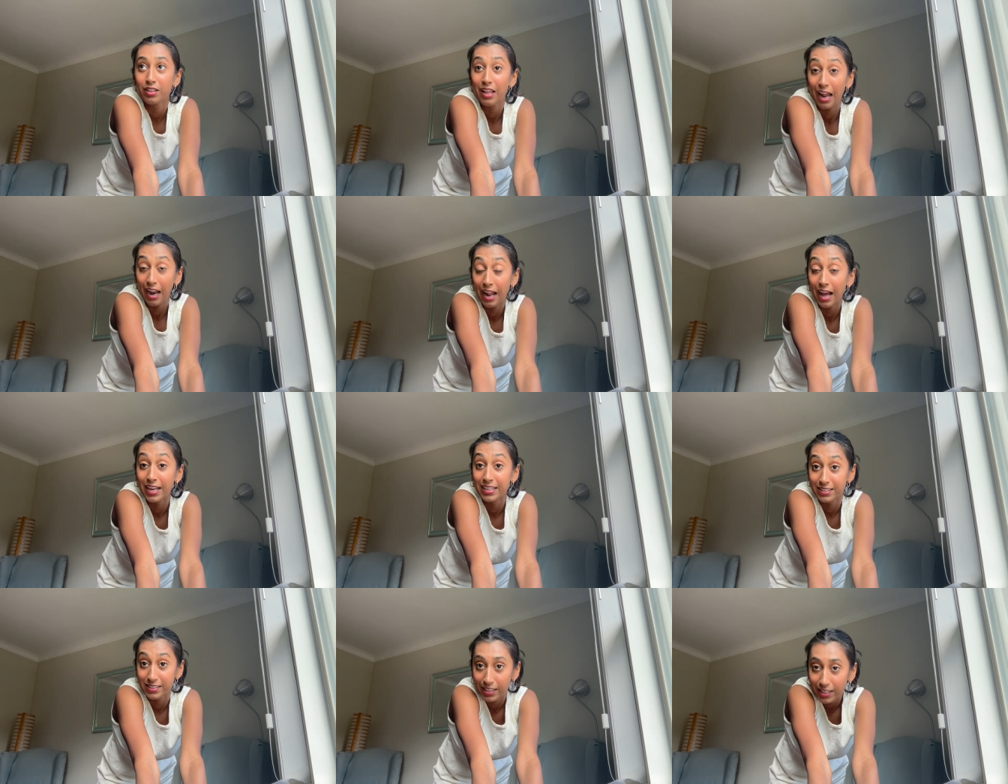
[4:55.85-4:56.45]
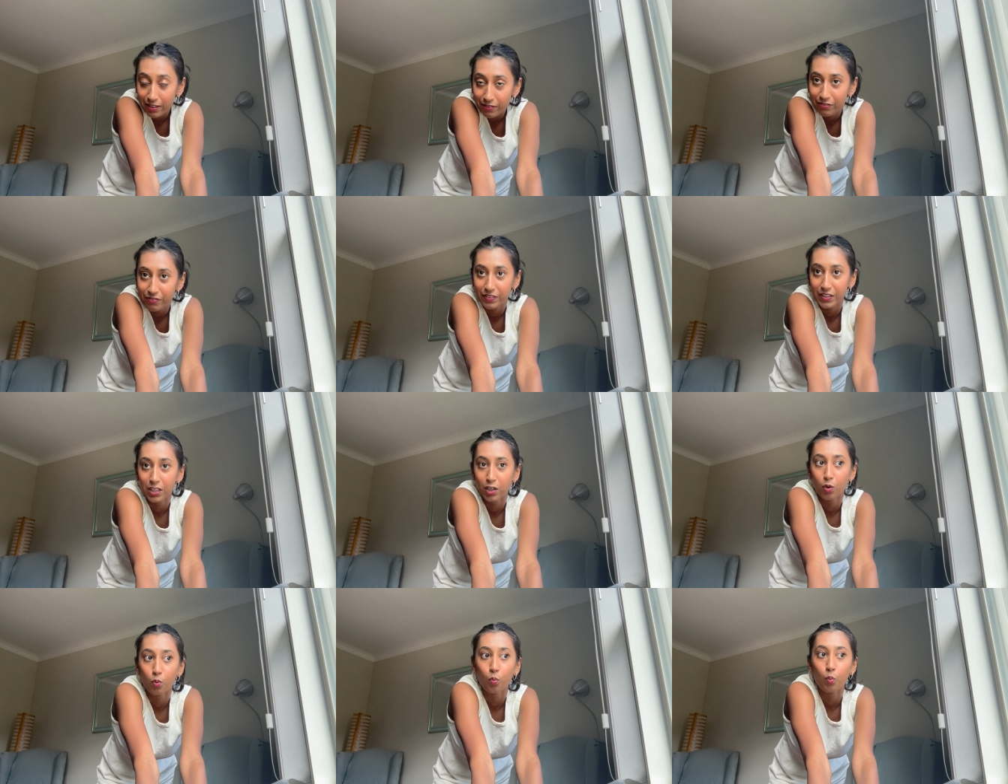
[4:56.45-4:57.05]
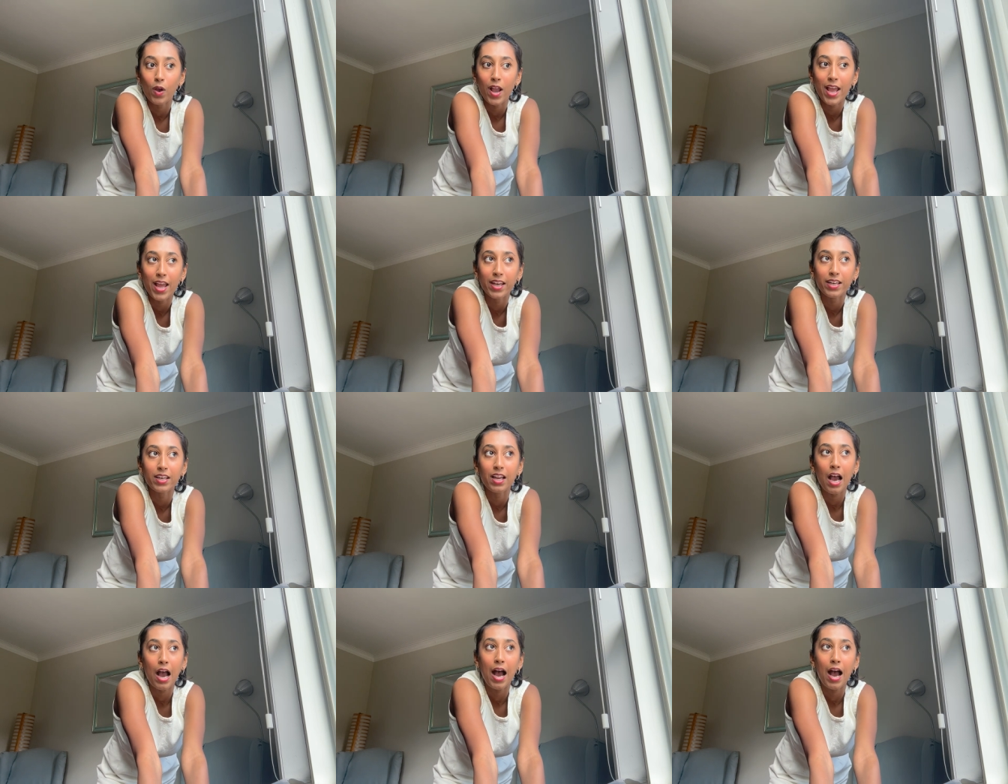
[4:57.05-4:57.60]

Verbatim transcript: that I did feel when